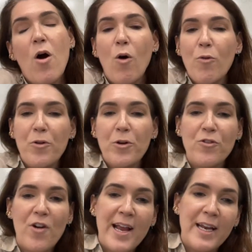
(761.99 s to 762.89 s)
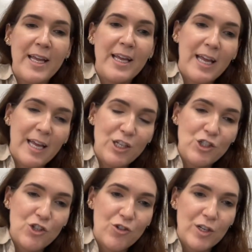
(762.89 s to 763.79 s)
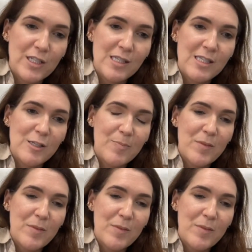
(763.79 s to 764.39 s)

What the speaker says: overtraining injuries.